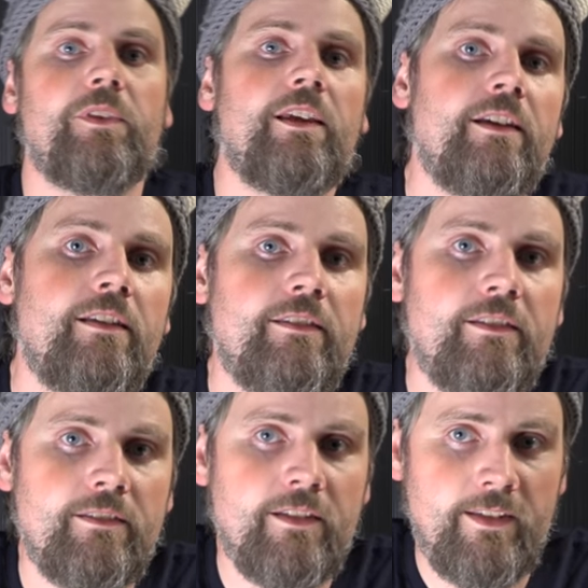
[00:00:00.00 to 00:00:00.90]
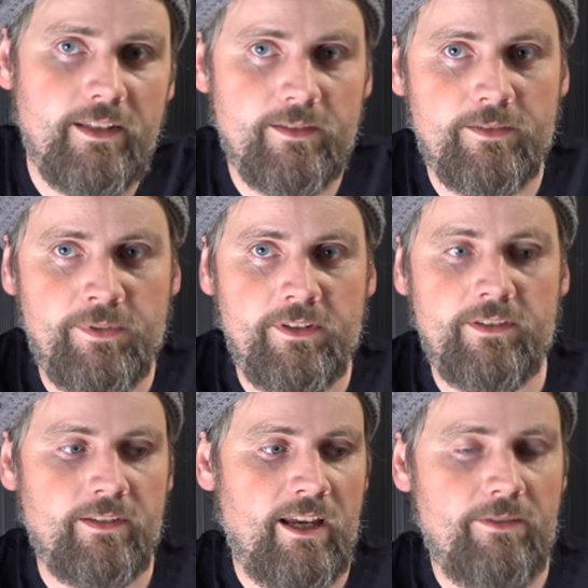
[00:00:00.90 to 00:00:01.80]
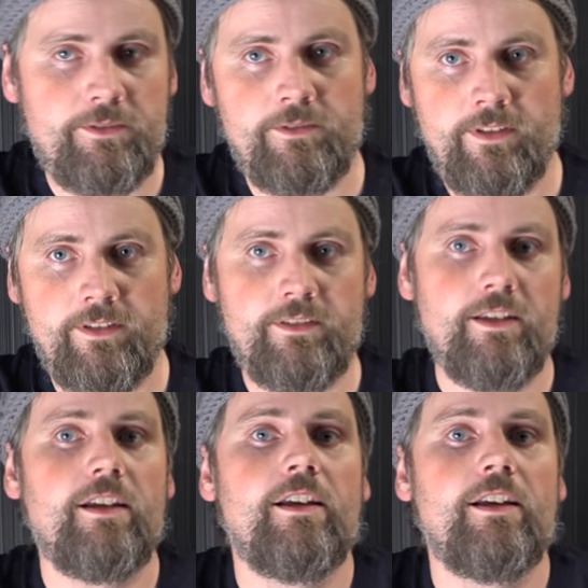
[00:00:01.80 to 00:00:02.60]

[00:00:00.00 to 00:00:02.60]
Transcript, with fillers: and the second piece after this,